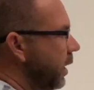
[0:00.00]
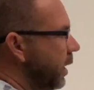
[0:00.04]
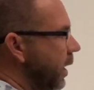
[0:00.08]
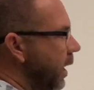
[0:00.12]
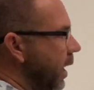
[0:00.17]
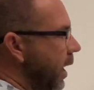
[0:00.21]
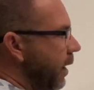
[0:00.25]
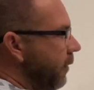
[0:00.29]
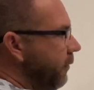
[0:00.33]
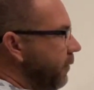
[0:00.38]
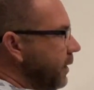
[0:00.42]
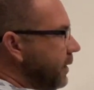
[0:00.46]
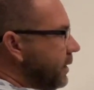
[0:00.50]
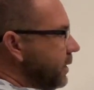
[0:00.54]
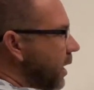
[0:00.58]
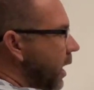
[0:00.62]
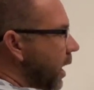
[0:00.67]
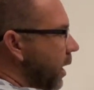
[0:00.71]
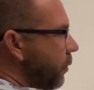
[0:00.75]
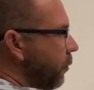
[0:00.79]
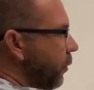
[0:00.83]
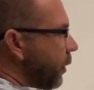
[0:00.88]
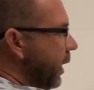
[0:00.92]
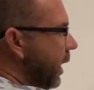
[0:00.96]
every
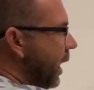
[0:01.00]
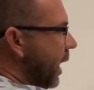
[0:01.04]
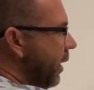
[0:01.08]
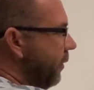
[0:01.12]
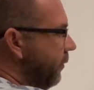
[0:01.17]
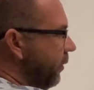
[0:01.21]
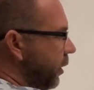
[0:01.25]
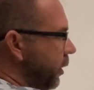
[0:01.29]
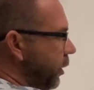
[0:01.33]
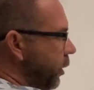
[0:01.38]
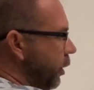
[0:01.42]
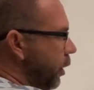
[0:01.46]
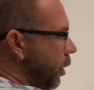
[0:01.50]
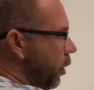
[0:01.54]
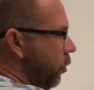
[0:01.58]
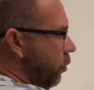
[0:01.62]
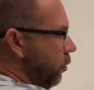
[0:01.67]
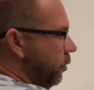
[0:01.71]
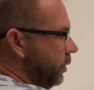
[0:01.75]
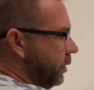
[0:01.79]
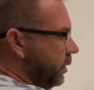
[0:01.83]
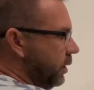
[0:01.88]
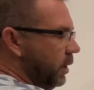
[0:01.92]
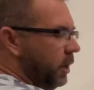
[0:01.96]
time we have a
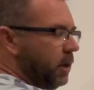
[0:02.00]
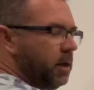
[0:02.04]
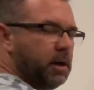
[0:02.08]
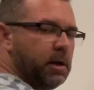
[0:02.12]
note